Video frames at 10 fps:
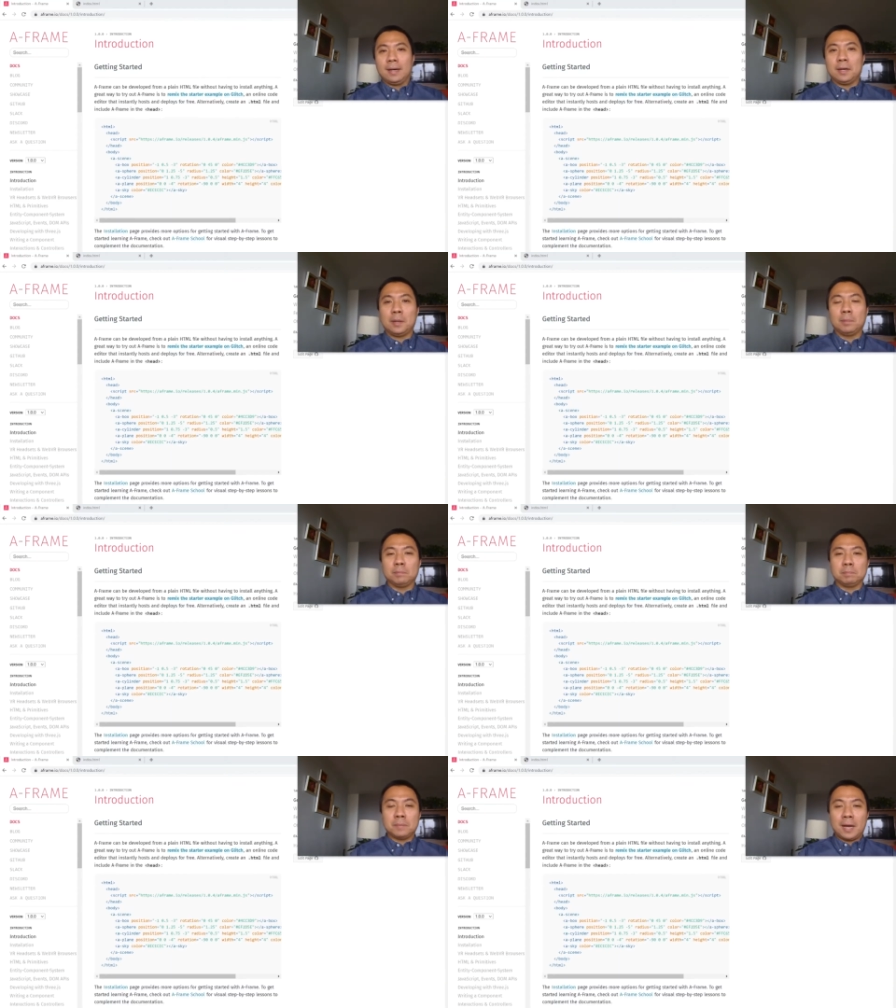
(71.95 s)

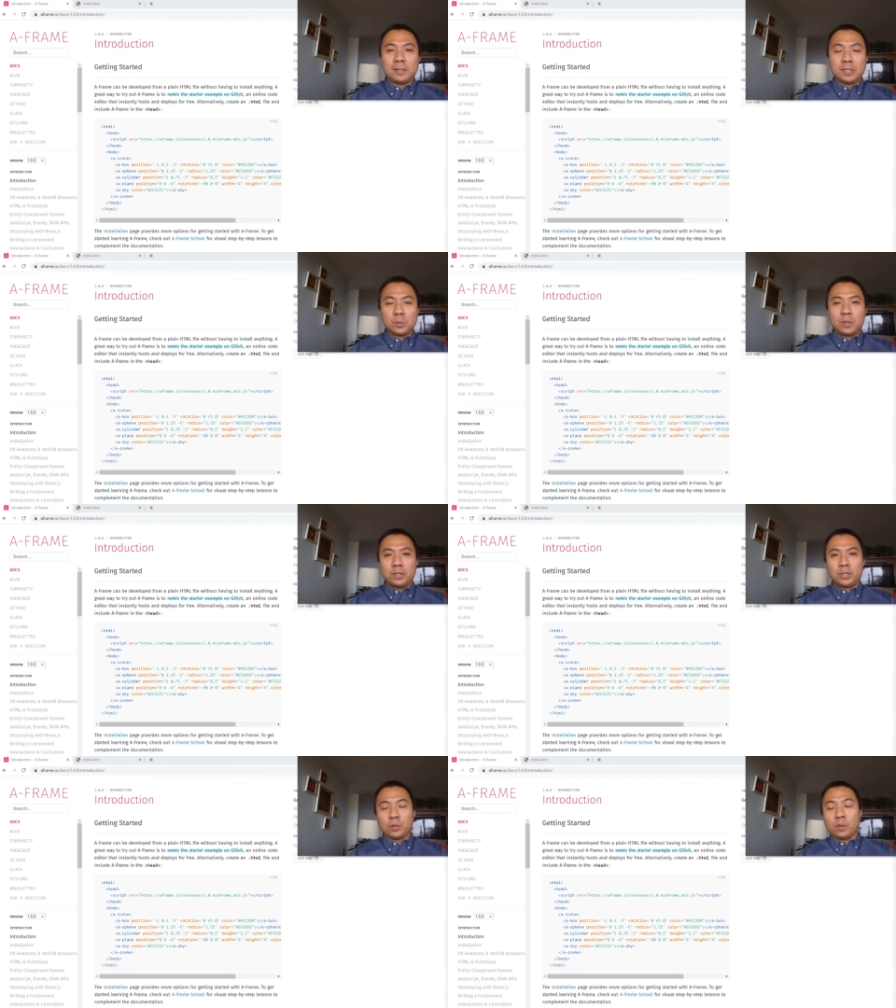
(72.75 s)
I just want
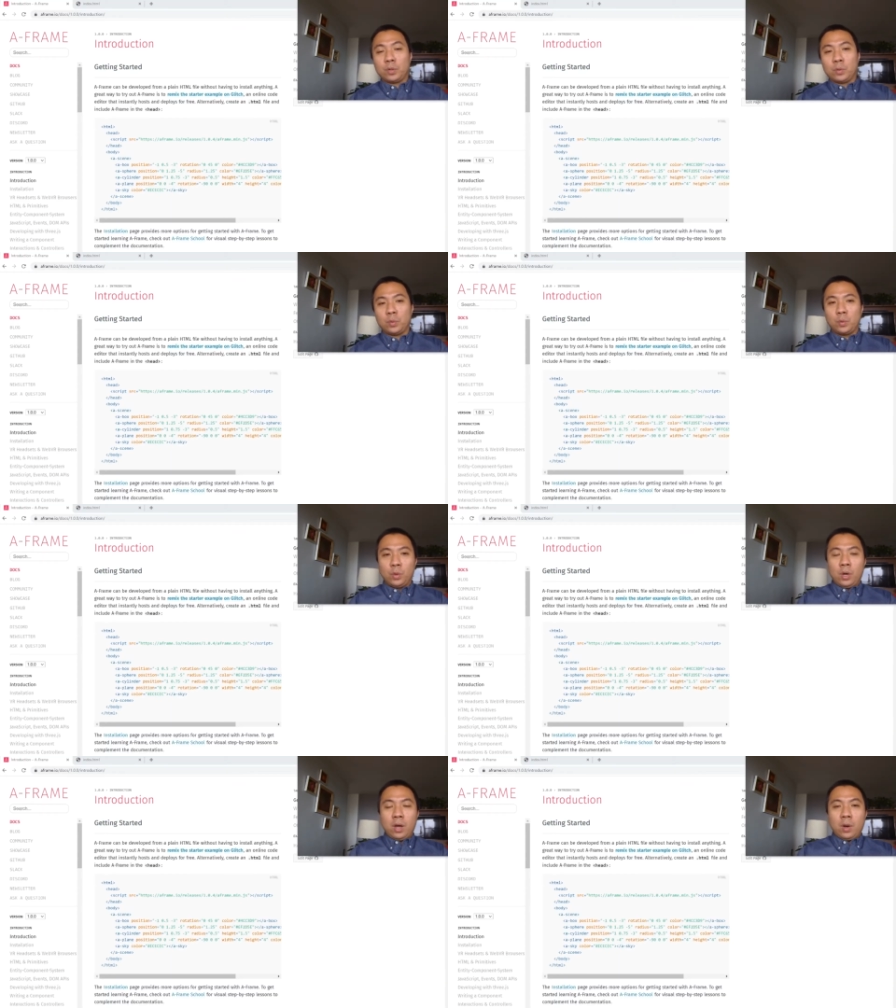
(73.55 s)
to show you